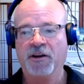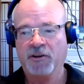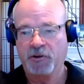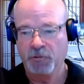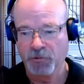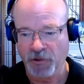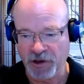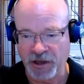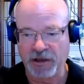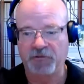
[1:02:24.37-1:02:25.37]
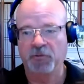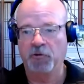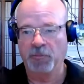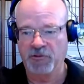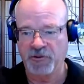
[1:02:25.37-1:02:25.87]
You really got to have some
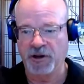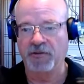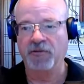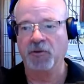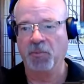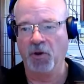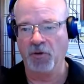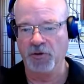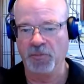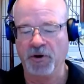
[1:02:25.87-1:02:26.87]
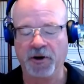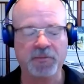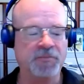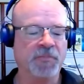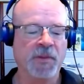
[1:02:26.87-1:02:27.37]
grip strength to pull it apart.
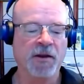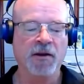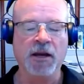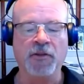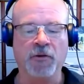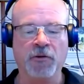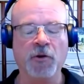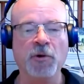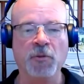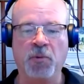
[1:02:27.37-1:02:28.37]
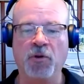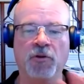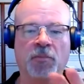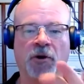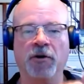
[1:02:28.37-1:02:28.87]
And the only way to pull it
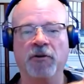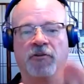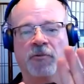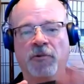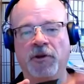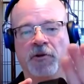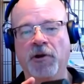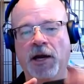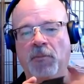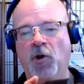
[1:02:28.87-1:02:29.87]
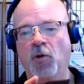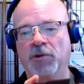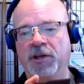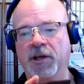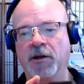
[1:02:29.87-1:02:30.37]
apart is to really grab hold
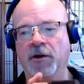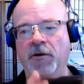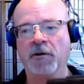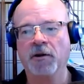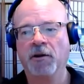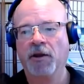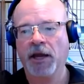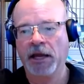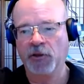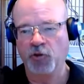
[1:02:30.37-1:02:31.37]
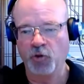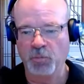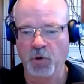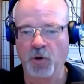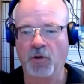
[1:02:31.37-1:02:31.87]
here and to
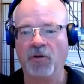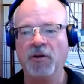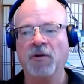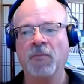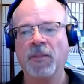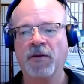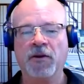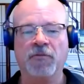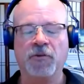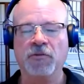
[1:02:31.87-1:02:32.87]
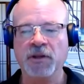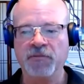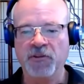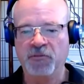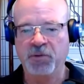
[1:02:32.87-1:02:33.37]
pull. If you leave
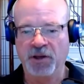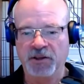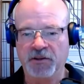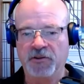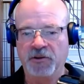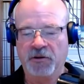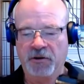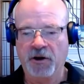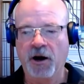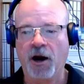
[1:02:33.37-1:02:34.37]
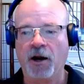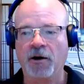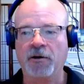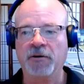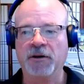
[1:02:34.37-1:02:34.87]
this plugged into your car
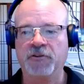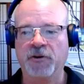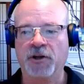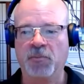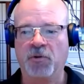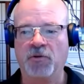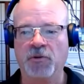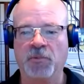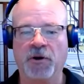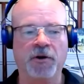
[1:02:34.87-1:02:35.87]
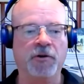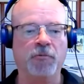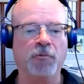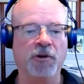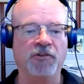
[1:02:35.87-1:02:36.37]
and try to pull it apart, you
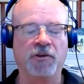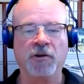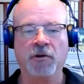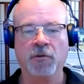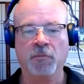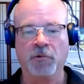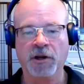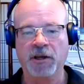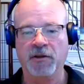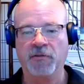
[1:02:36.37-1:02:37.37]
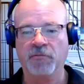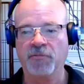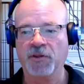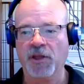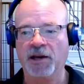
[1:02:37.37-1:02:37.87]
risk breaking
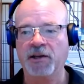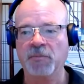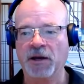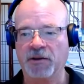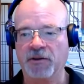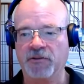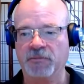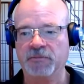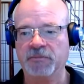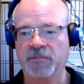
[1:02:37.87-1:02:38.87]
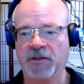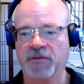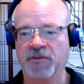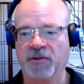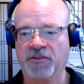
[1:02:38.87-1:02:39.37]
the locking mechanism that the
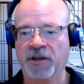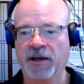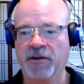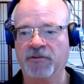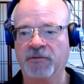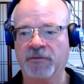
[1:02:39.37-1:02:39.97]
Tesla has.